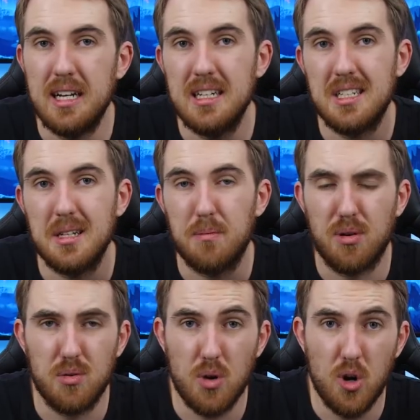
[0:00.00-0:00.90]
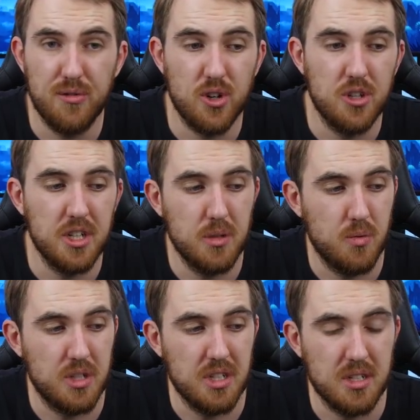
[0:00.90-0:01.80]
is the Pro version,
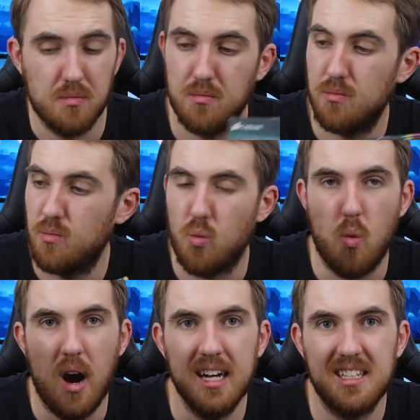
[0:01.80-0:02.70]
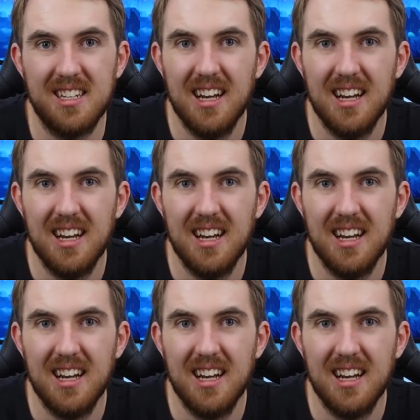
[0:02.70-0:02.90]
which is white